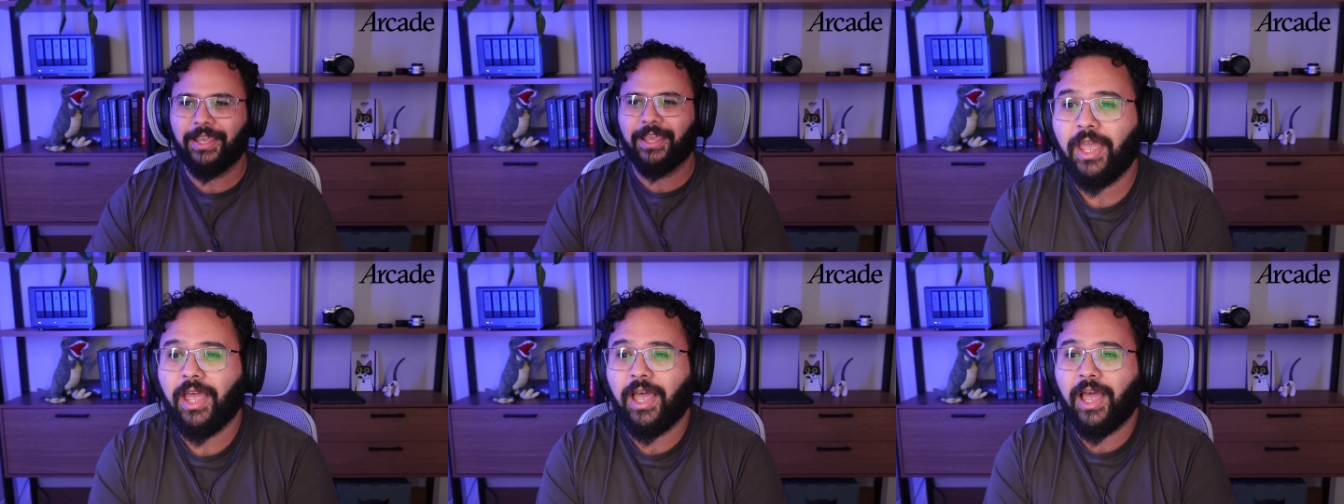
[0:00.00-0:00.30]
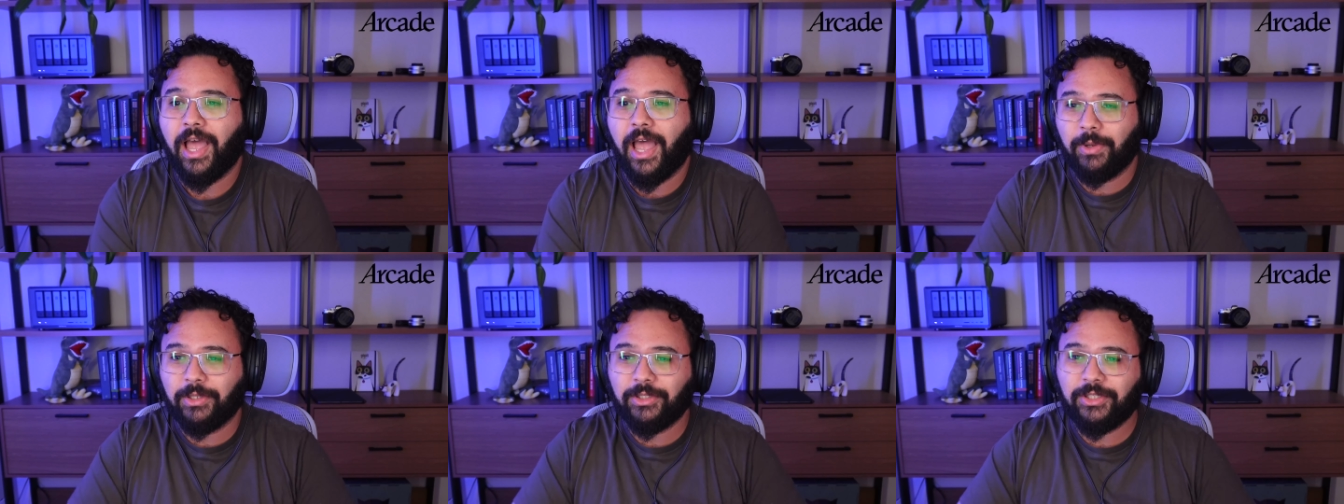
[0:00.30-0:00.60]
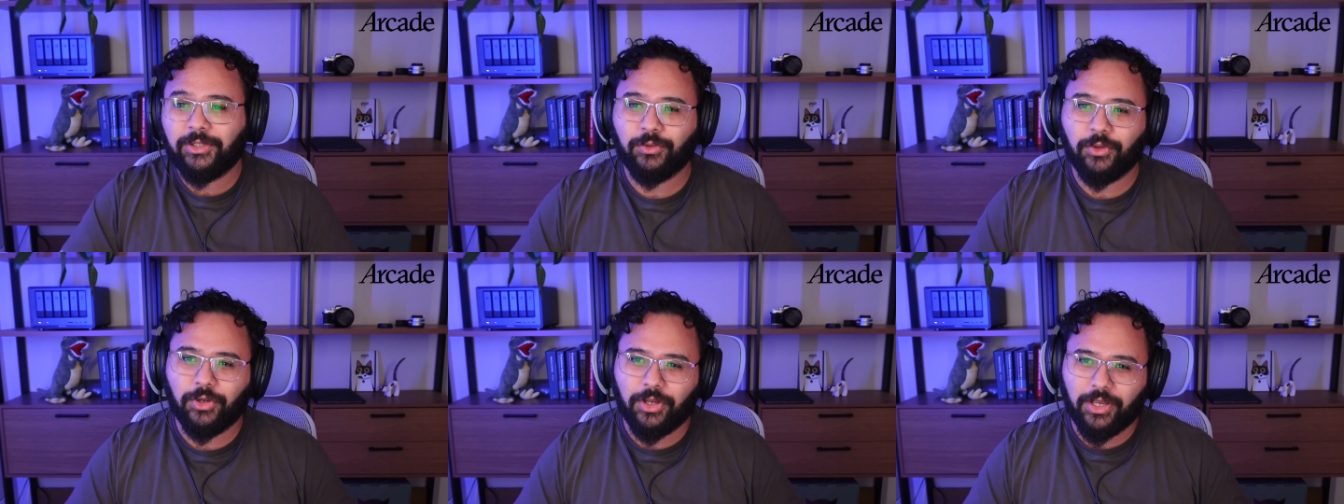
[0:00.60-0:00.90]
I wanted to
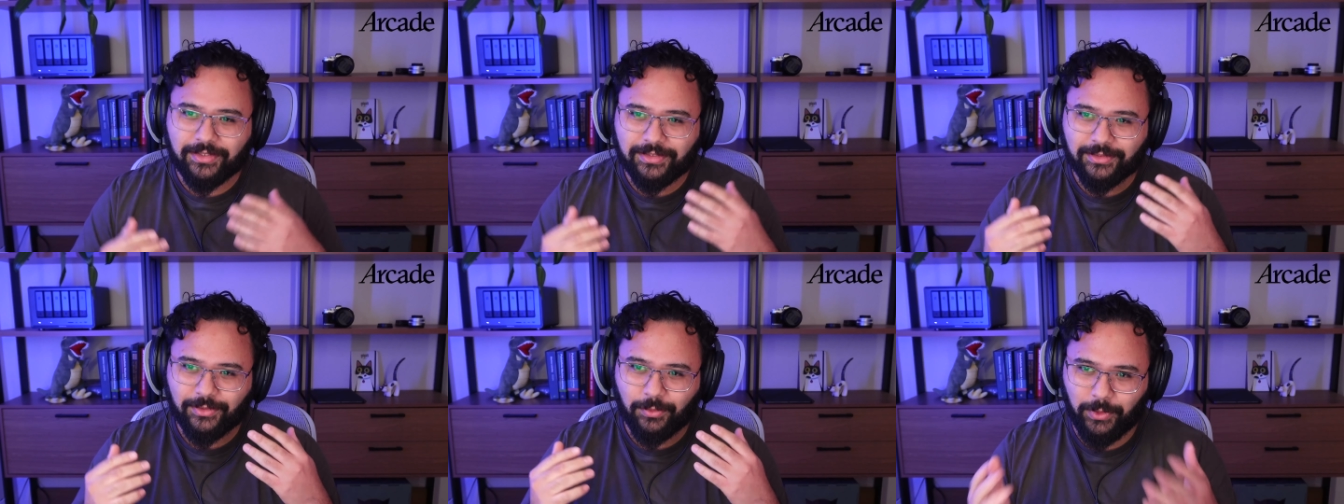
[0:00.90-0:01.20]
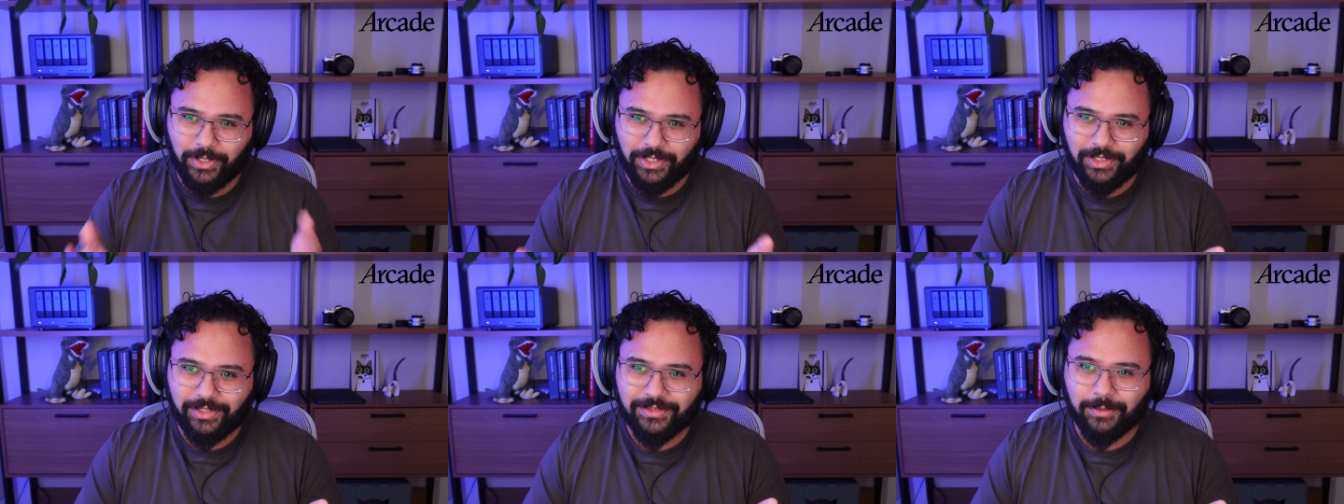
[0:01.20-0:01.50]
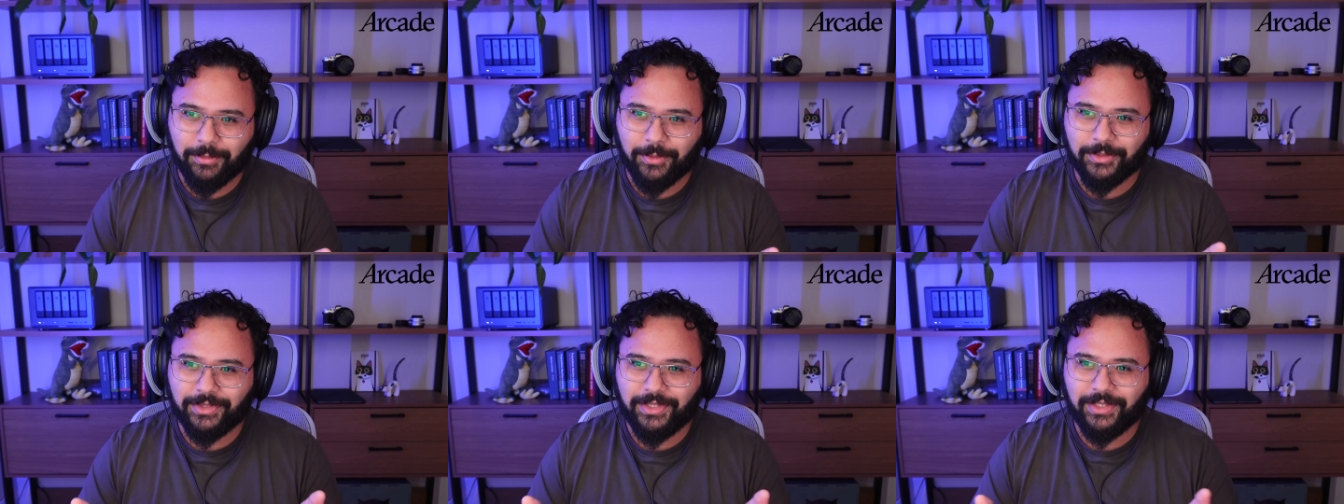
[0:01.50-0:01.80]
ask Wils
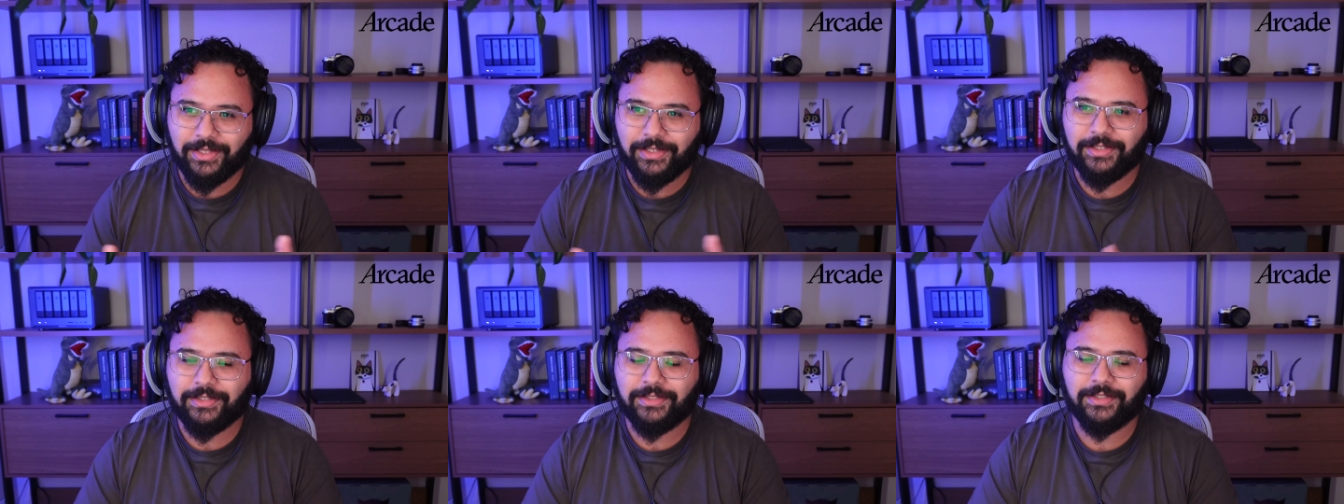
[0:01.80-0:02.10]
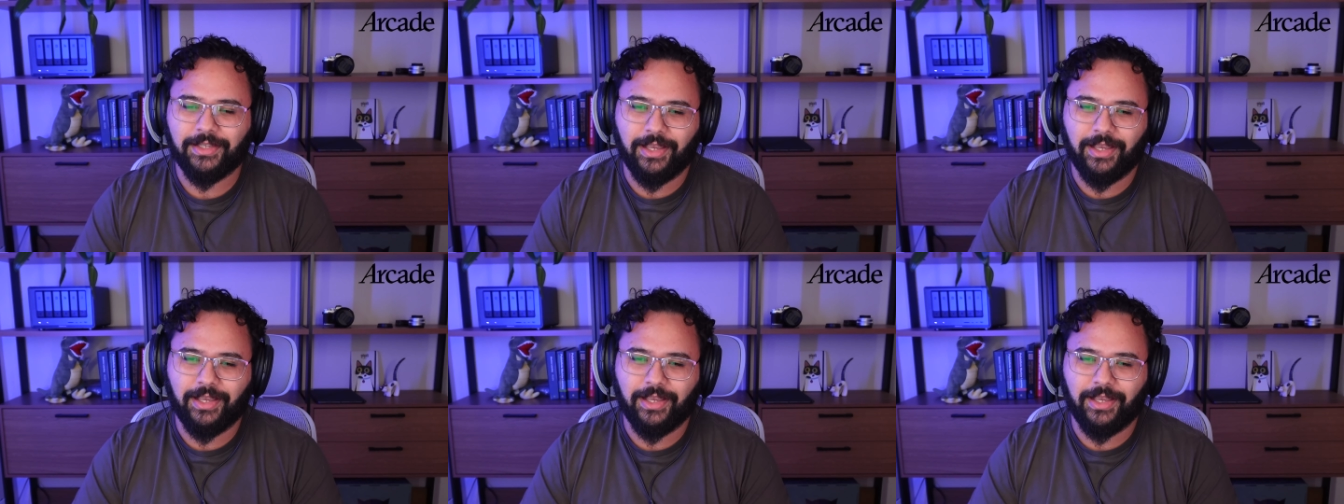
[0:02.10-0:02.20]
about this.